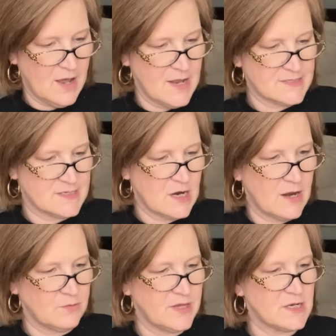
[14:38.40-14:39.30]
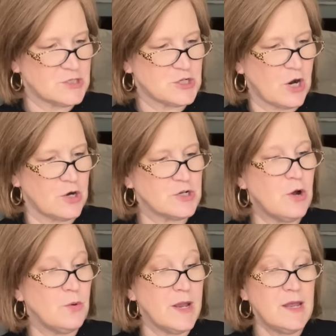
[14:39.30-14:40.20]
it's, I don't think it's charged.
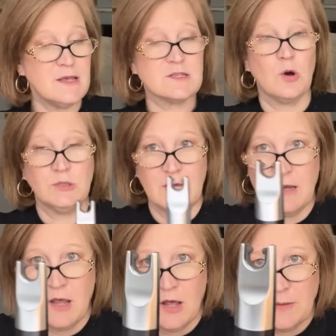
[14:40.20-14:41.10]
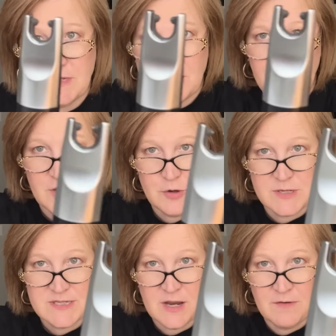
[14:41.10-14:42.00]
Oh, it is. Hold on. Let me see if you
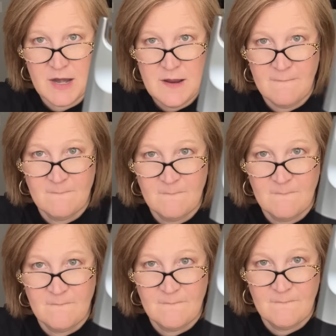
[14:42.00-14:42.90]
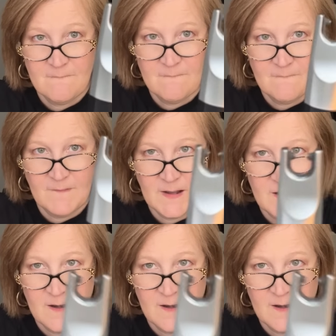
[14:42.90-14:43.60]
can see it. Ready? Hold on.